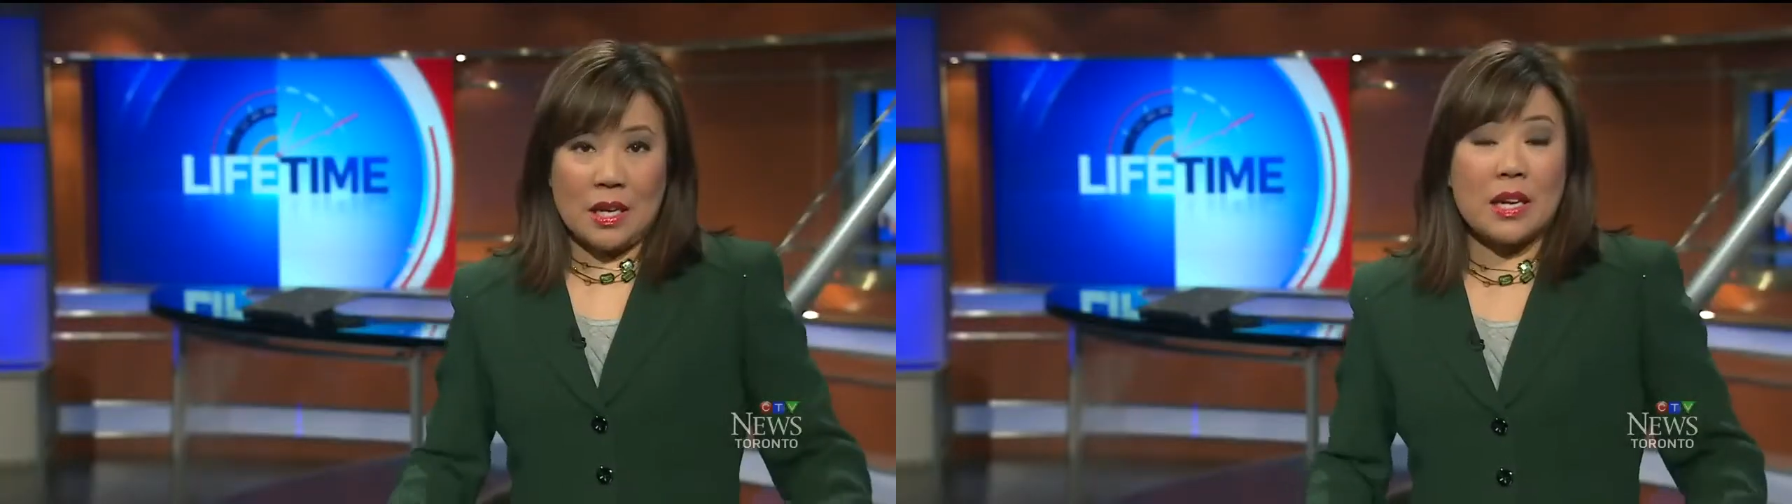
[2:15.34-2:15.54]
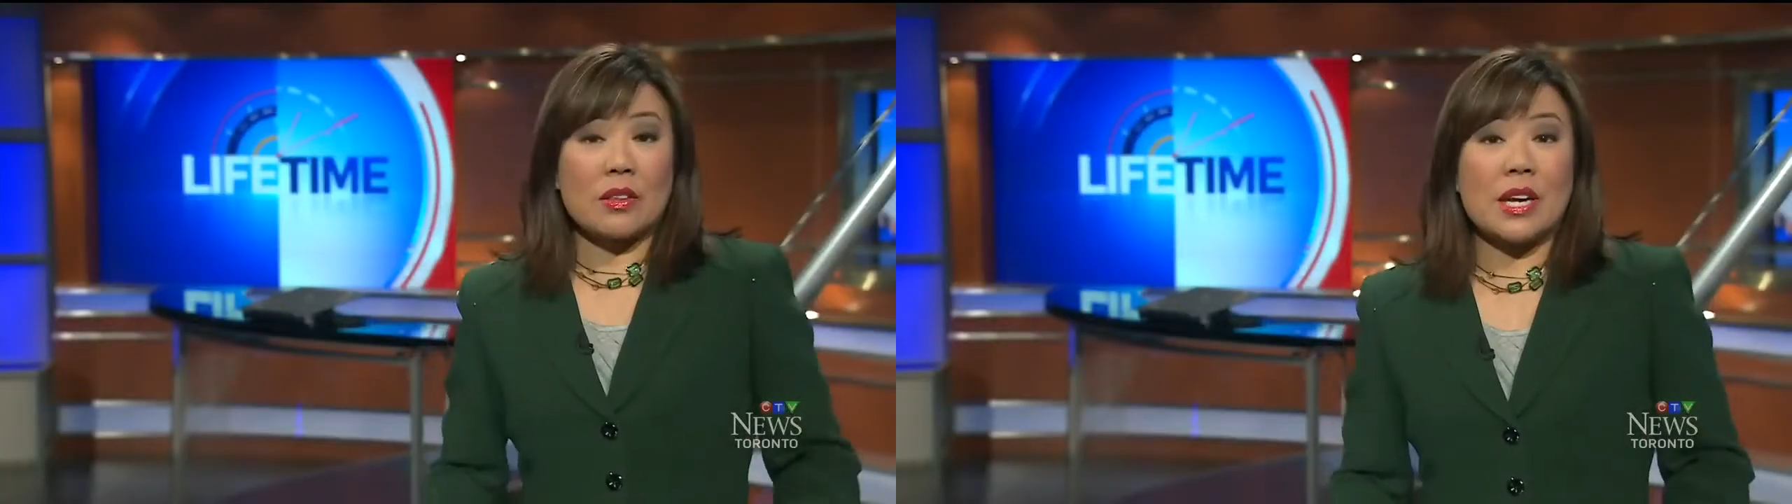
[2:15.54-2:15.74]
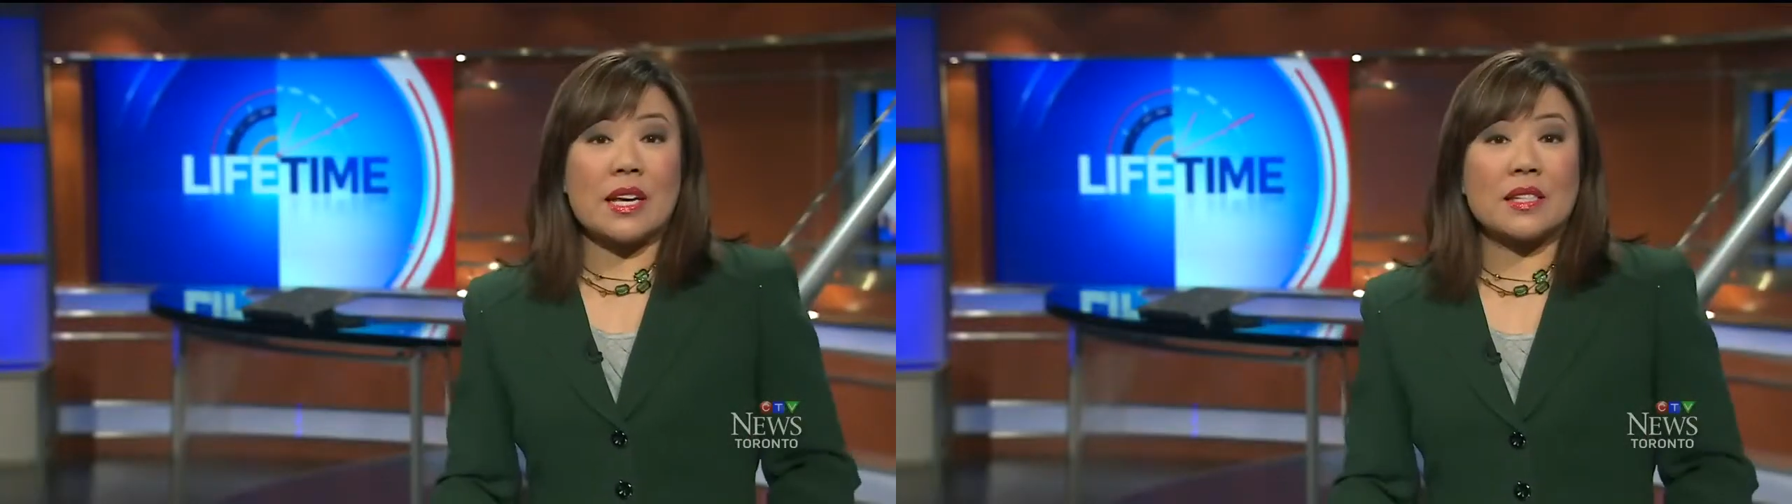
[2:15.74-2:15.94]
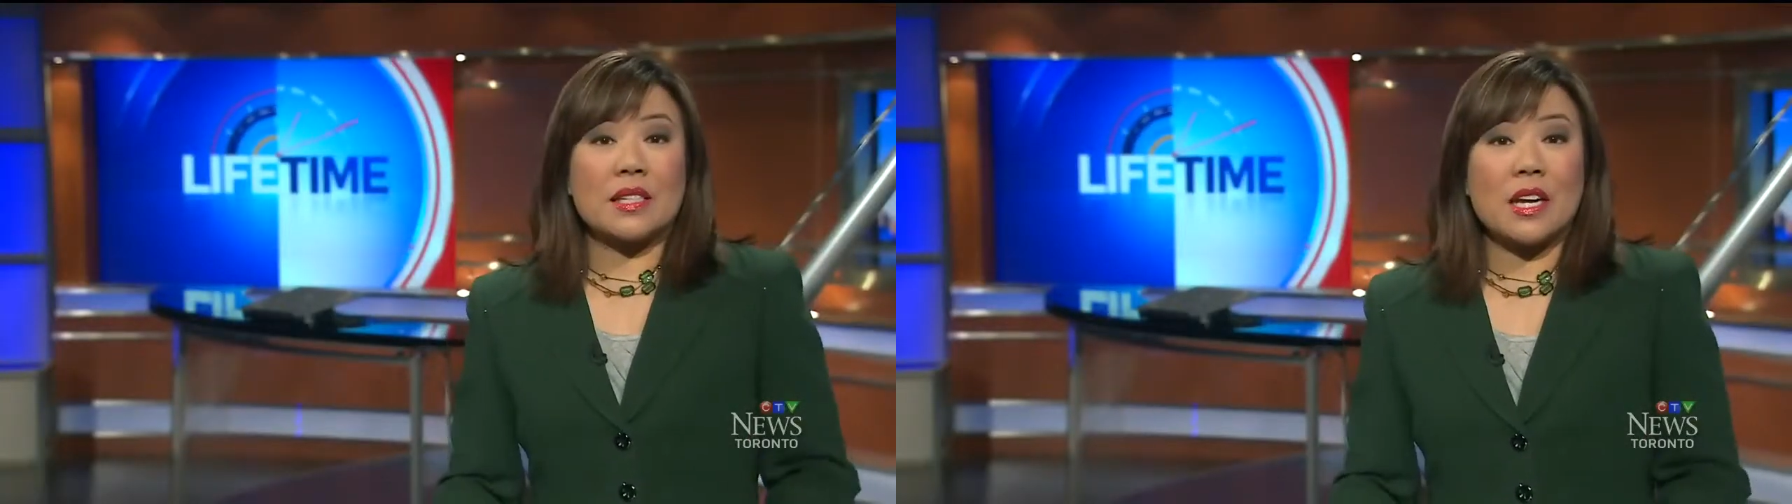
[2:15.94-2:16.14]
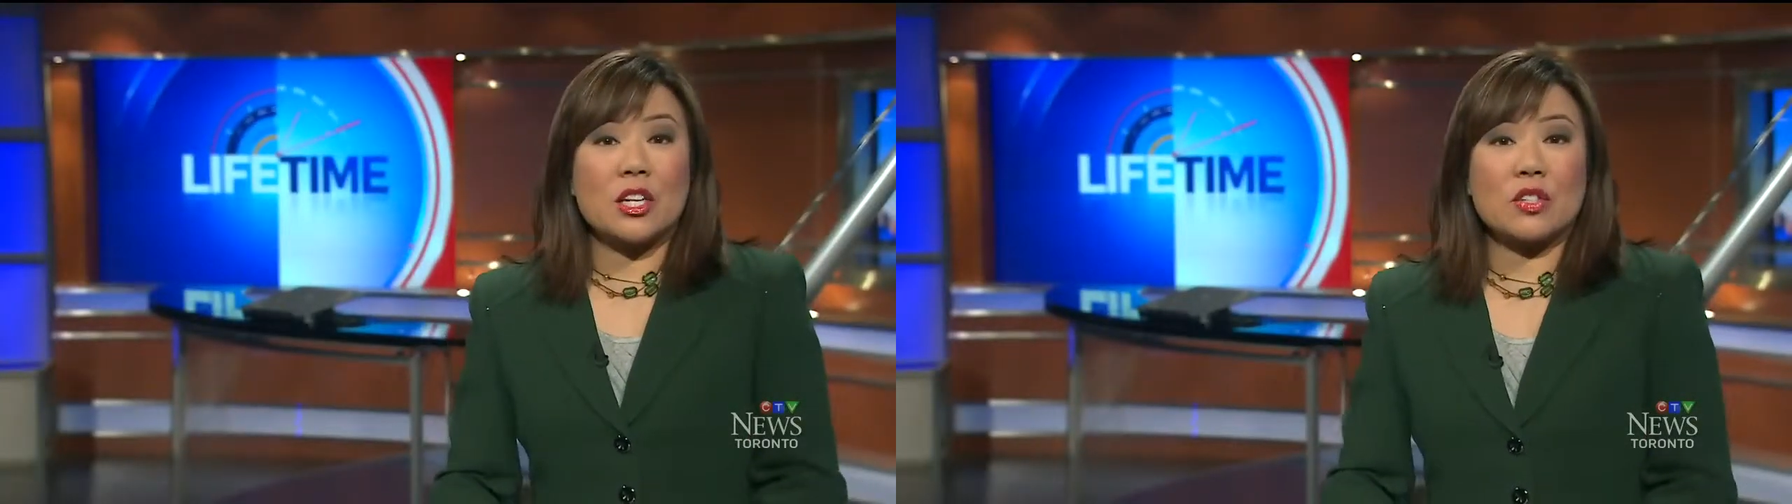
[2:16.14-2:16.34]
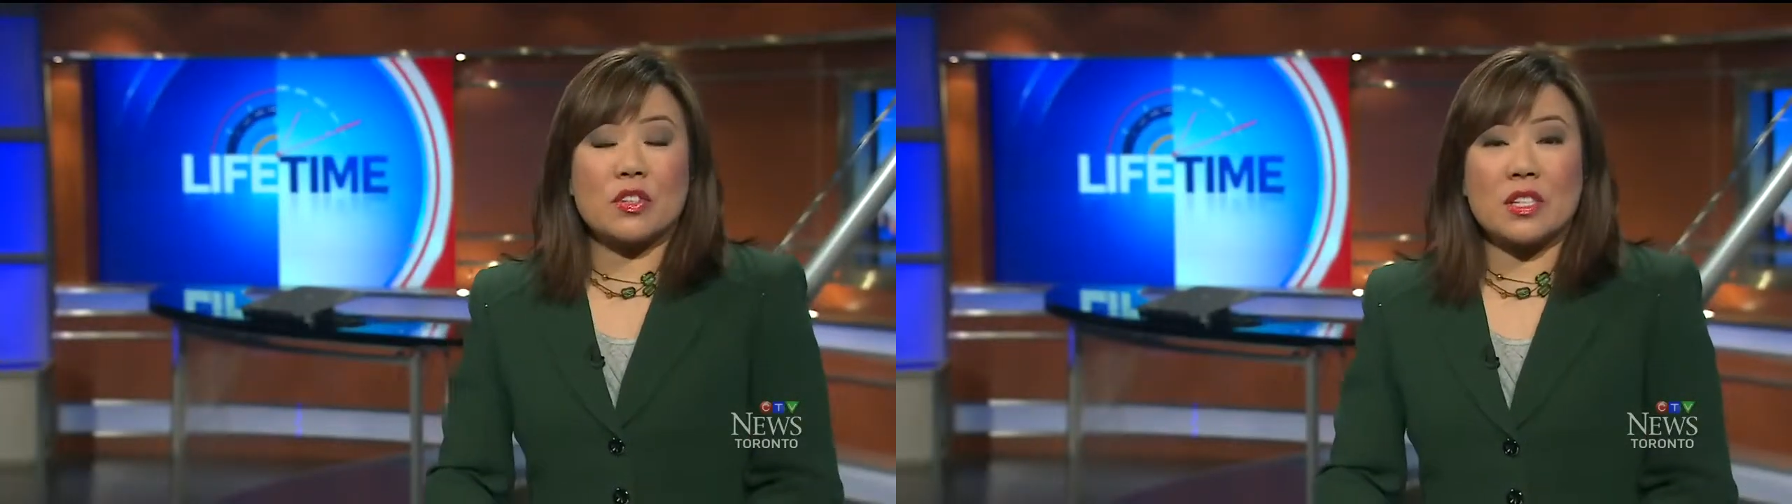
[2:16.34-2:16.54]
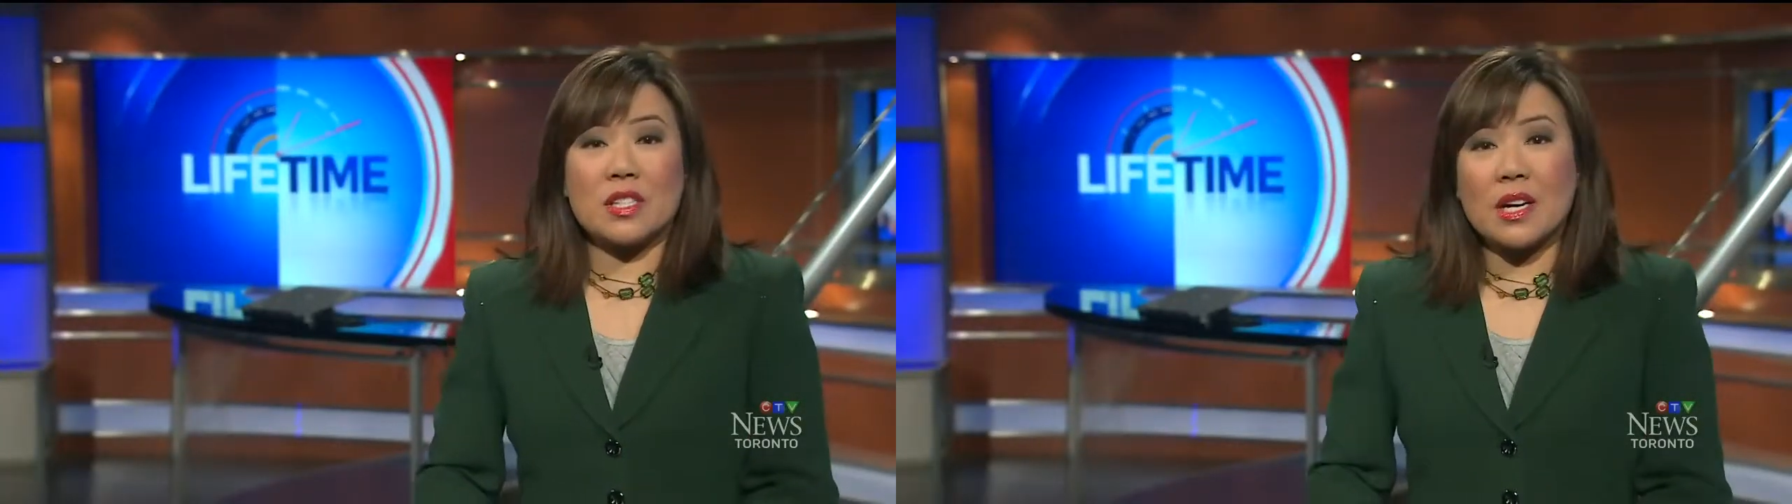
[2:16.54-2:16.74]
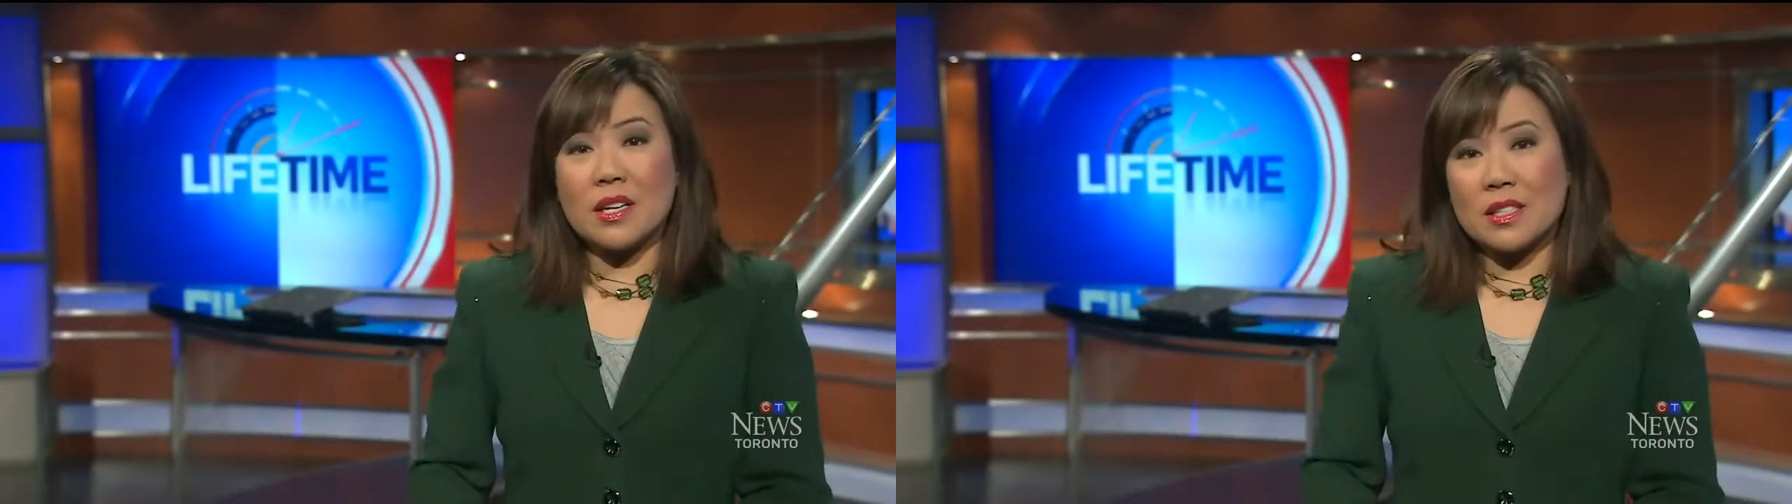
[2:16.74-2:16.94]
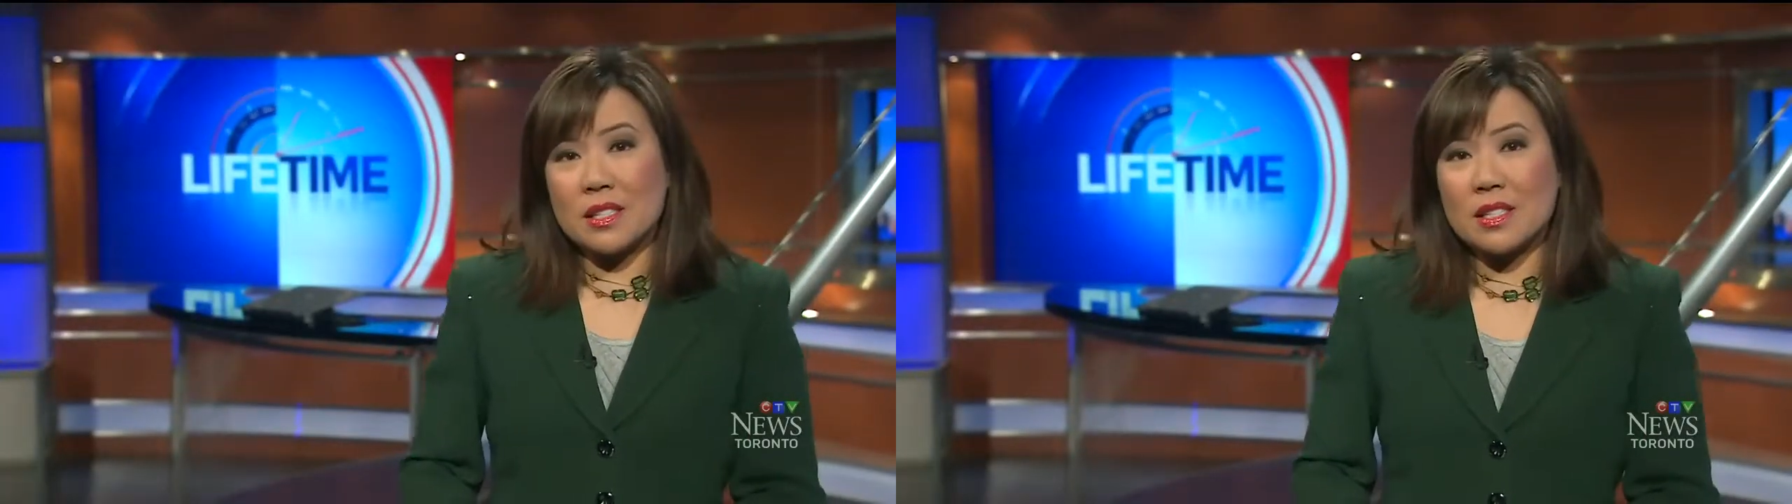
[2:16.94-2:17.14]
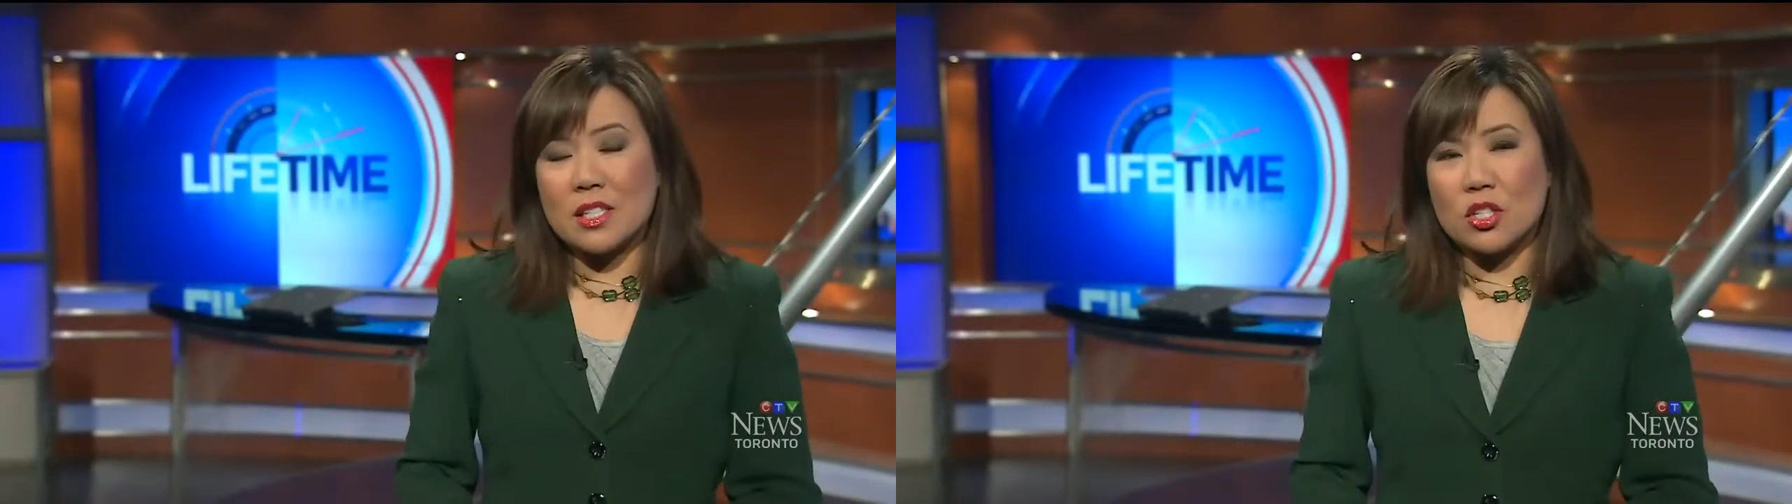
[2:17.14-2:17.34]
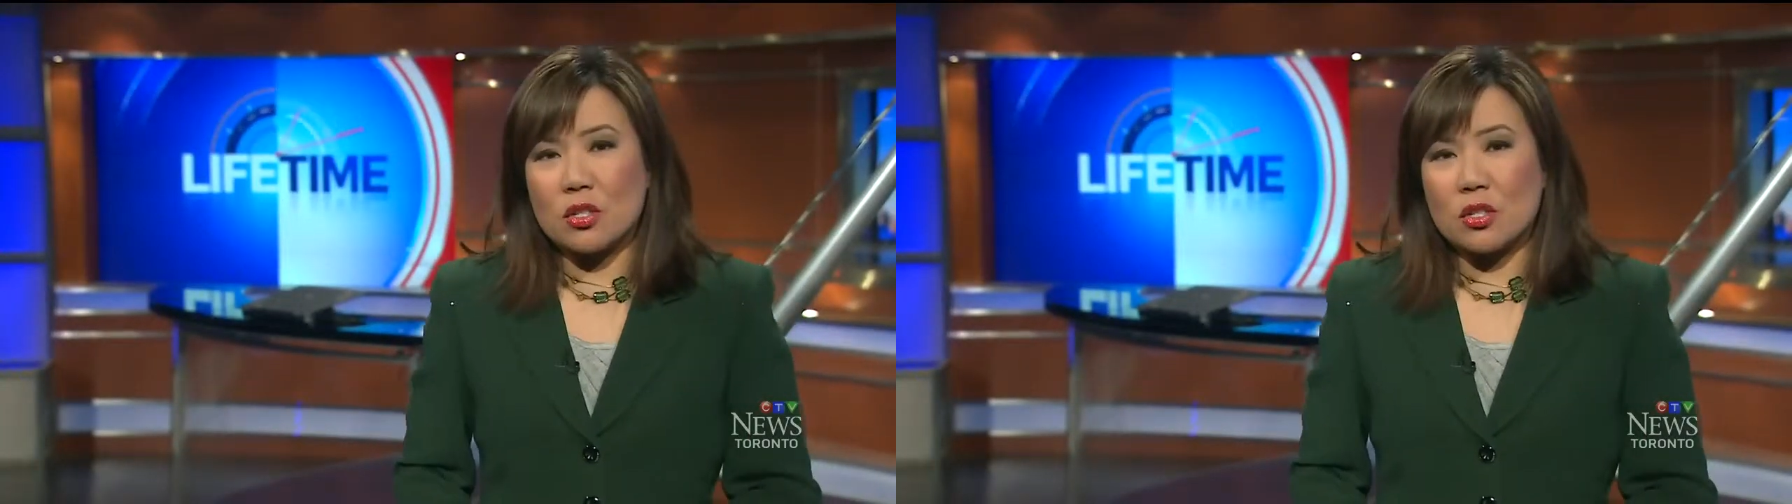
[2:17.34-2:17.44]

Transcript: Now, the next stage for the scientists is